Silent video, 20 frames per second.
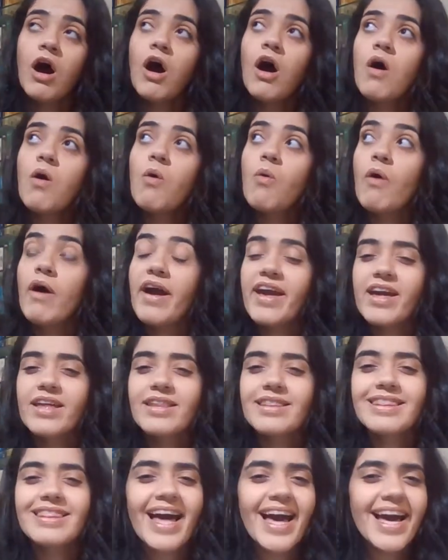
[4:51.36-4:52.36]
Oh,
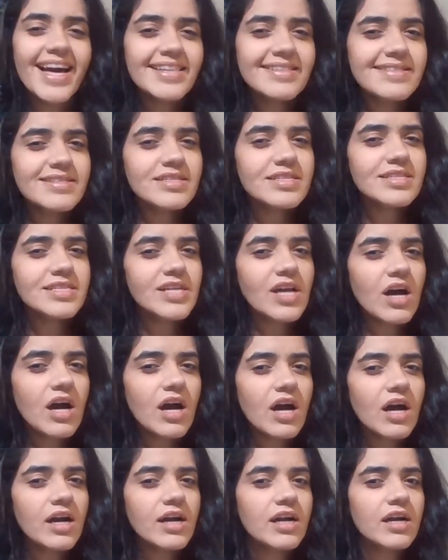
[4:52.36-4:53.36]
and let's
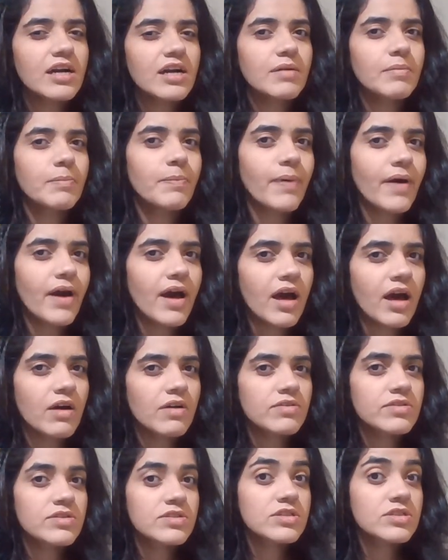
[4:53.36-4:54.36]
talk
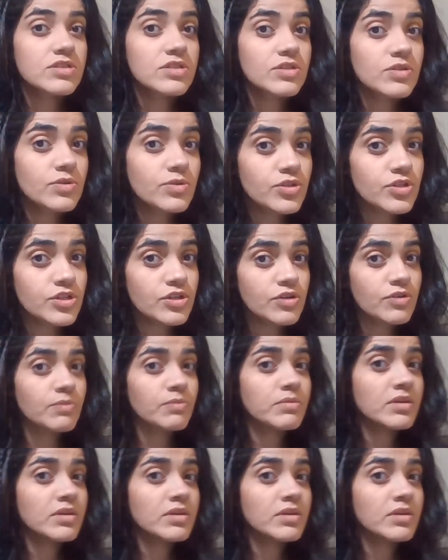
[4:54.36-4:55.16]
about social